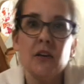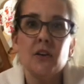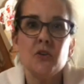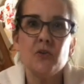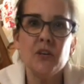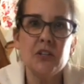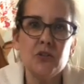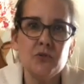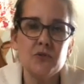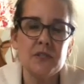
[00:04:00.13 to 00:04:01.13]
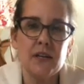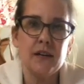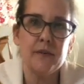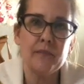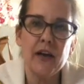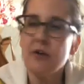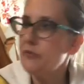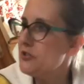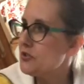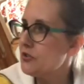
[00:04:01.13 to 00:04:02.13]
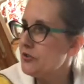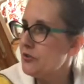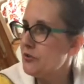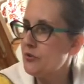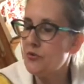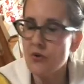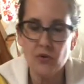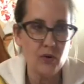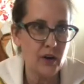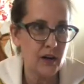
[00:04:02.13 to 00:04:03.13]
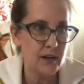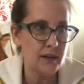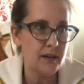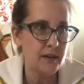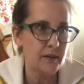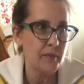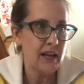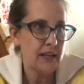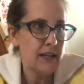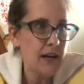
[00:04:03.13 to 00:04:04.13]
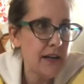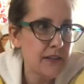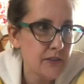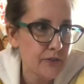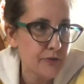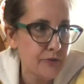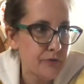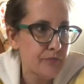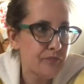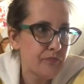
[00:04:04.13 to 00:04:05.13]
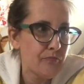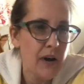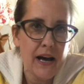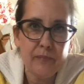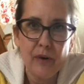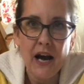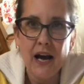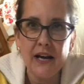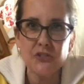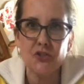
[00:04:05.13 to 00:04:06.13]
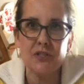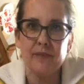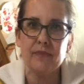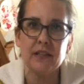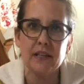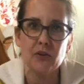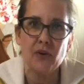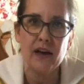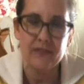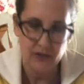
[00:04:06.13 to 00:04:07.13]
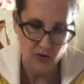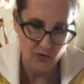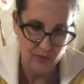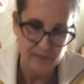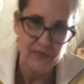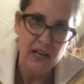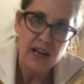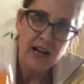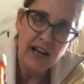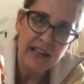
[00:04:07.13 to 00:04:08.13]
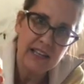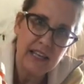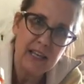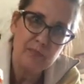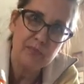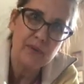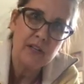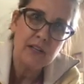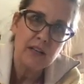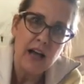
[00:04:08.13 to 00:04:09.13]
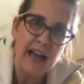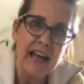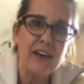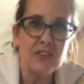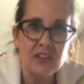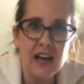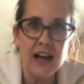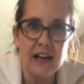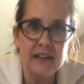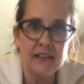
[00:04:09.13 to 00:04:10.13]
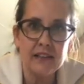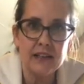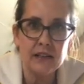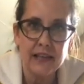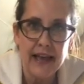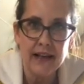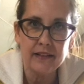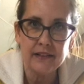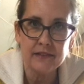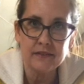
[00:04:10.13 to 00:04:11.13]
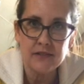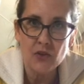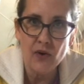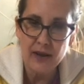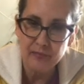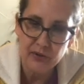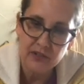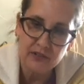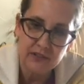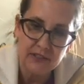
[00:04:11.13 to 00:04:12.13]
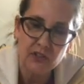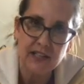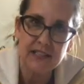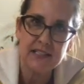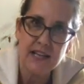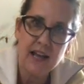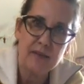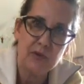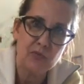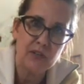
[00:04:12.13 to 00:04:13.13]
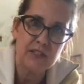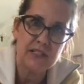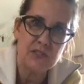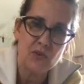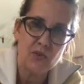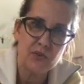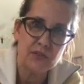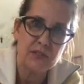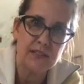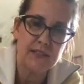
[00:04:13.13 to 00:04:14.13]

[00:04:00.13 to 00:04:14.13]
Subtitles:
You can use Elmer's glue or any kind of Mod Podge or something that you have at home. I have a lot in a gallon, so I put a little at a time in one of these old